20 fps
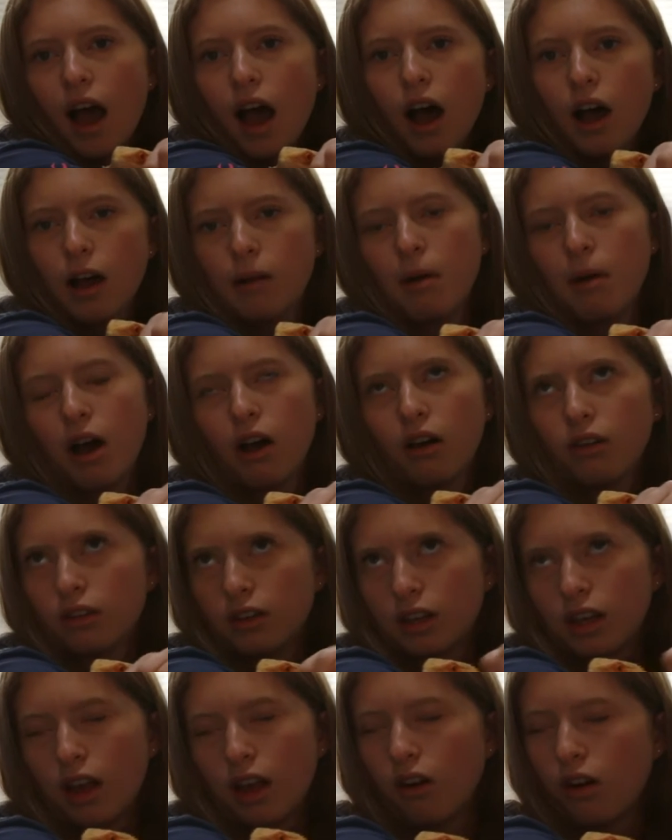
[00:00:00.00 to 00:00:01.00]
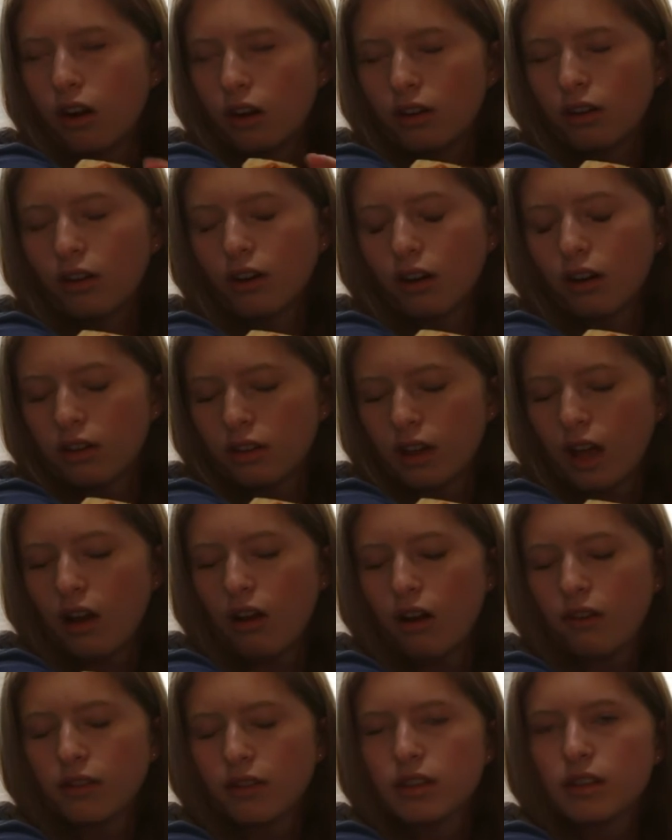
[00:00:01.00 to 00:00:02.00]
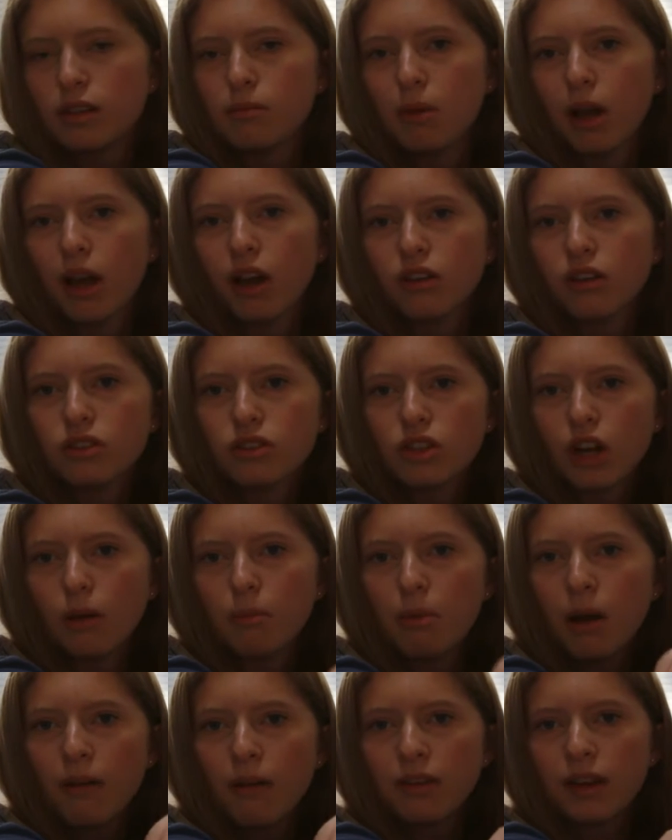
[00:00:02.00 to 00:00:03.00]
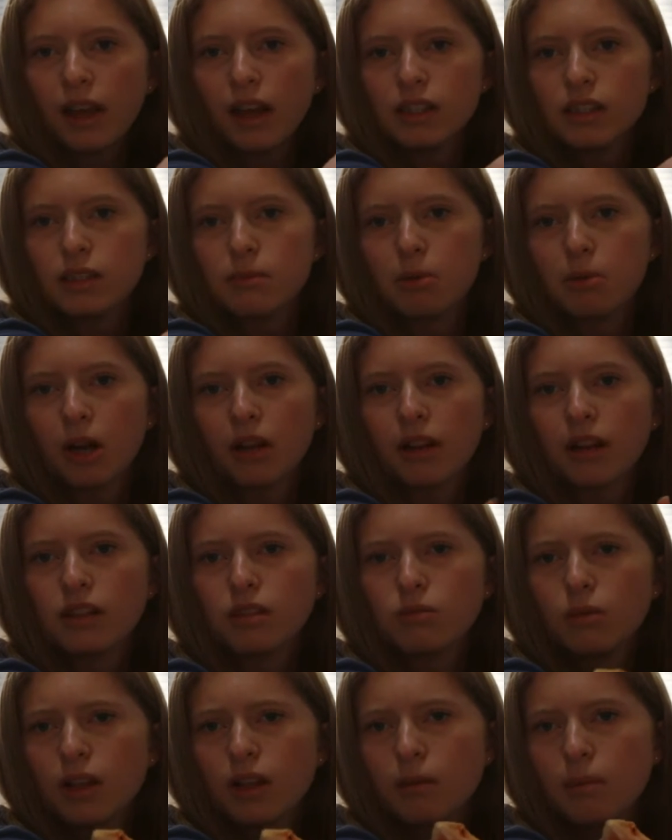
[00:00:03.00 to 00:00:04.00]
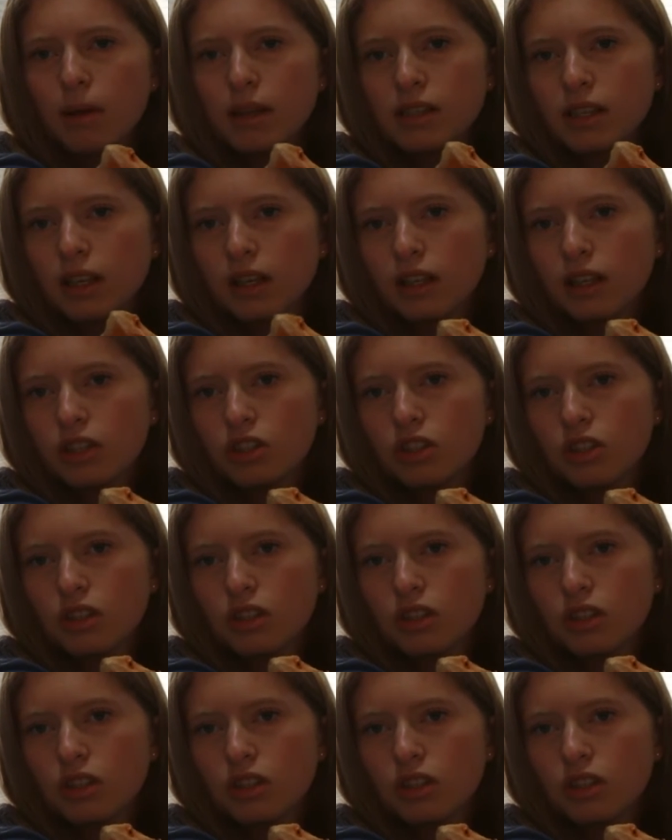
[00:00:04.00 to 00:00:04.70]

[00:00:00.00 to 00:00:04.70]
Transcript: I'll get on her on that obviously, but he'll start puffing out his beard. That's where they basically